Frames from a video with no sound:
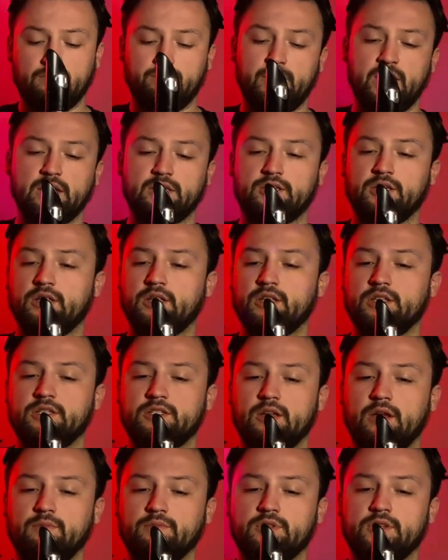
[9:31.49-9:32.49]
Basically the
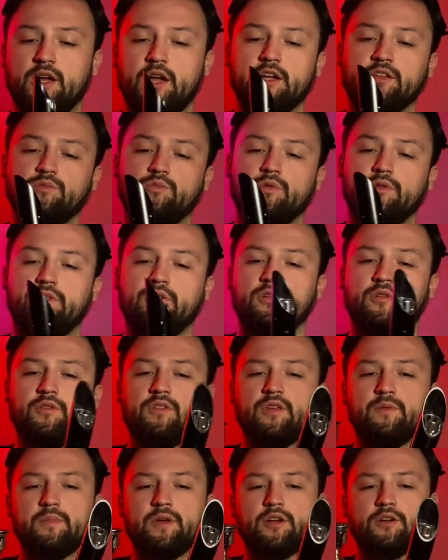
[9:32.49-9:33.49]
same size, with the
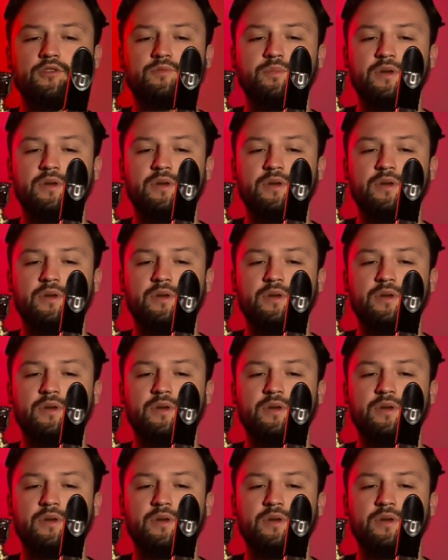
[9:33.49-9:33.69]
emitters